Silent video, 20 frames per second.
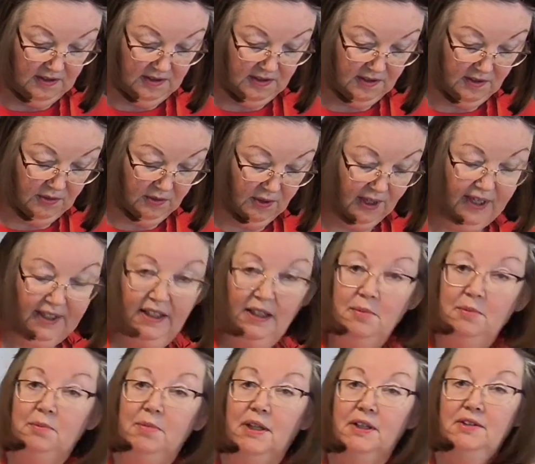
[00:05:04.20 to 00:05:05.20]
So while
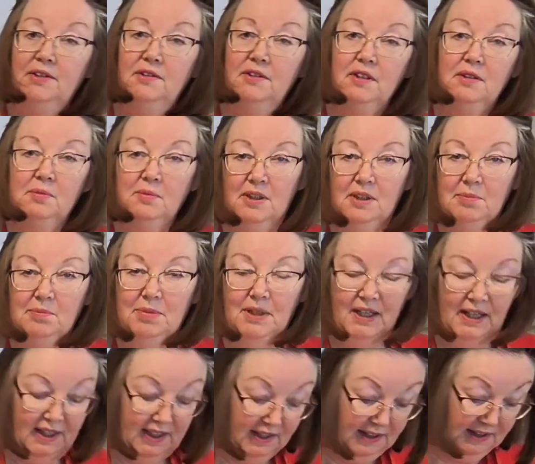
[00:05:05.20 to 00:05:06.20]
I'm buttering my
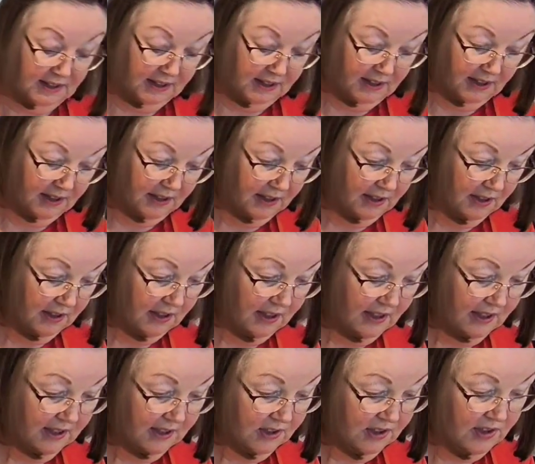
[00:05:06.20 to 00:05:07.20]
pan here,
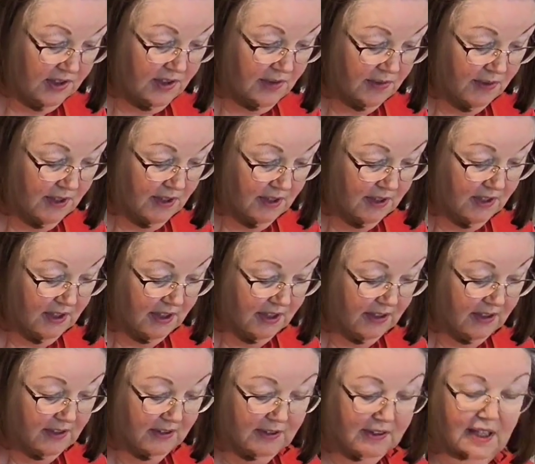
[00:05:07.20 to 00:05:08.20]
I just want to
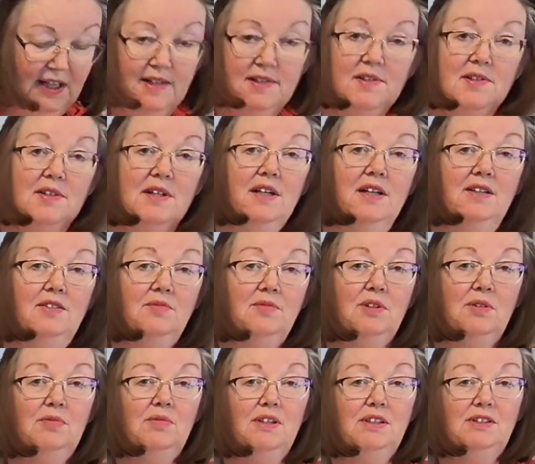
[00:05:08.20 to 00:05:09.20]
tell you, last night
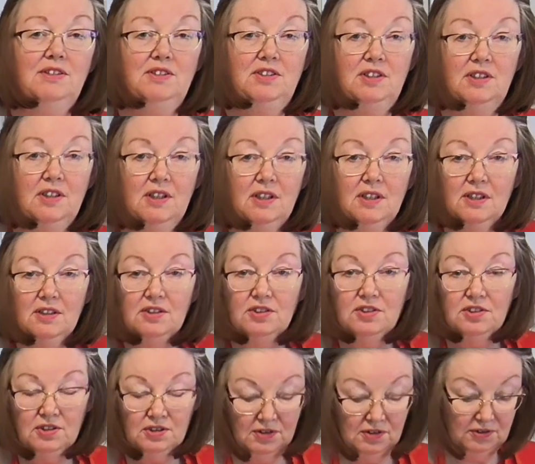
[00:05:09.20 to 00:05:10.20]
we went
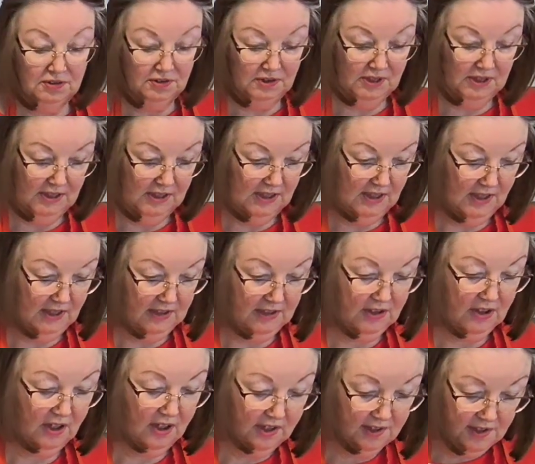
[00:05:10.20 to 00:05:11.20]
to a
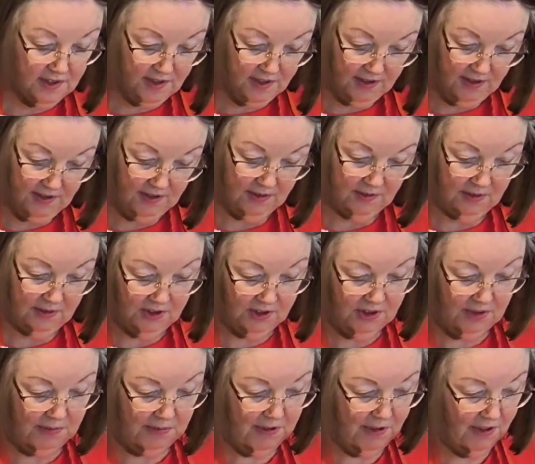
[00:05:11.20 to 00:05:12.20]
concert, a
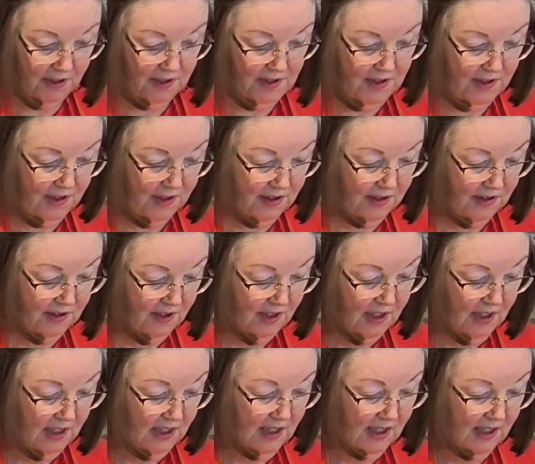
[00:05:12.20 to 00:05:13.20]
worship concert,
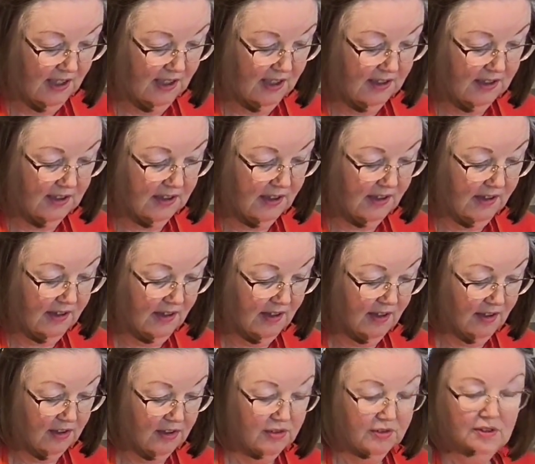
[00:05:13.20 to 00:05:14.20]
and
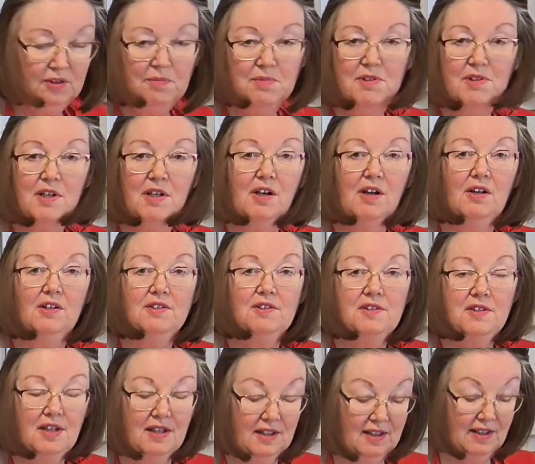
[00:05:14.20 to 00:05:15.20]
the groups, they all
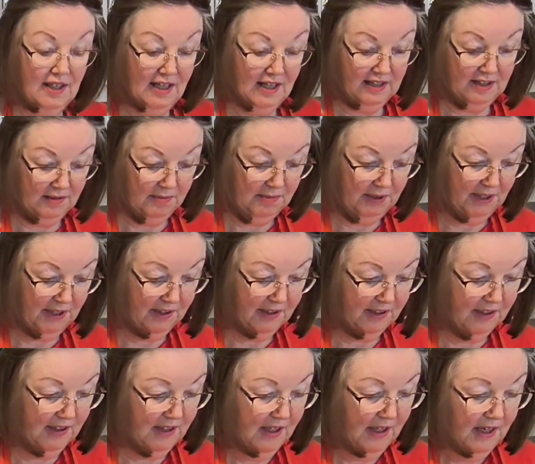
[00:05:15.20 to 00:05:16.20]
sang a
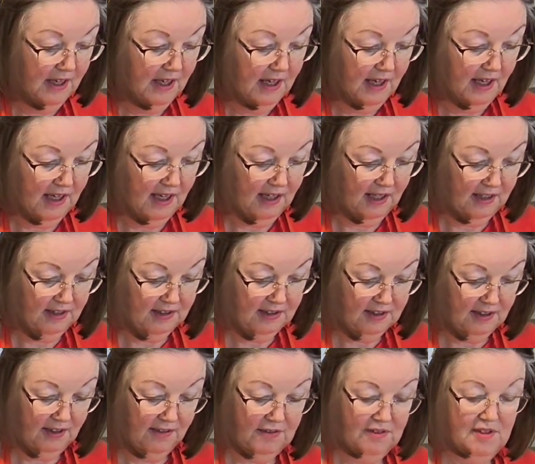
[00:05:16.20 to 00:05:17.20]
cappella, and
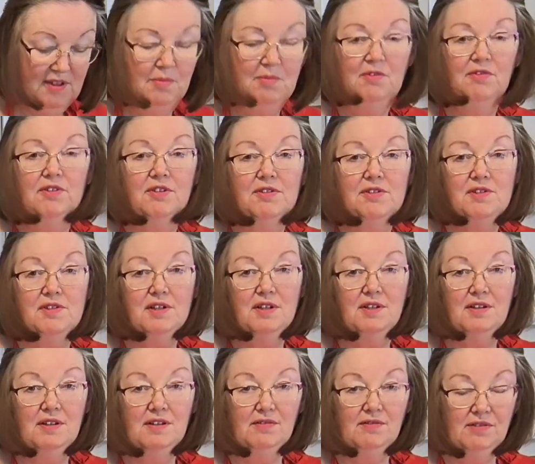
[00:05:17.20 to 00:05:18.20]
if some of you
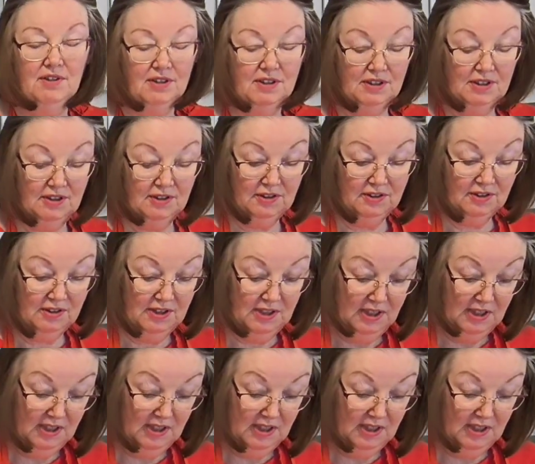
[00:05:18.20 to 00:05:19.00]
seen the video,